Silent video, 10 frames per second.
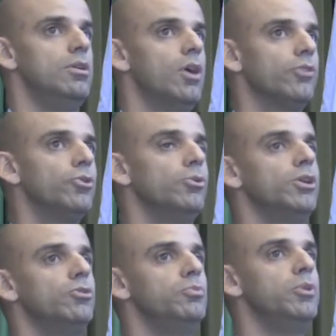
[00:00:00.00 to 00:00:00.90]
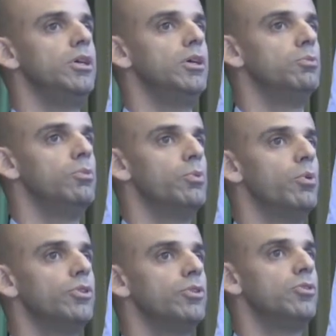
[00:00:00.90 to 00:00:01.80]
not only to be, we
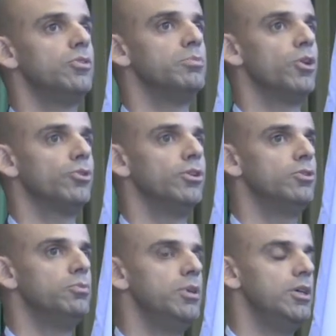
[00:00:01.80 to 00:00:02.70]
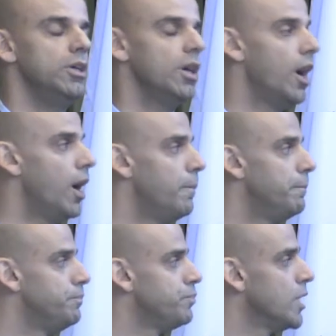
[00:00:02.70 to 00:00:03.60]
want the system not only to be,
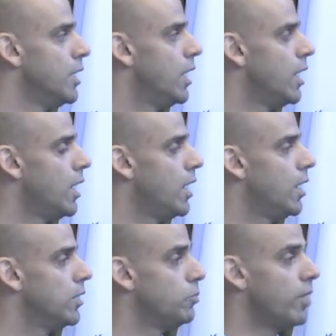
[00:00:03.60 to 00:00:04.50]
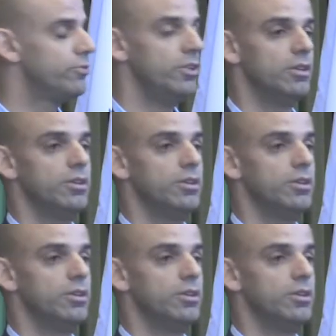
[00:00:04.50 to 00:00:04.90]
to have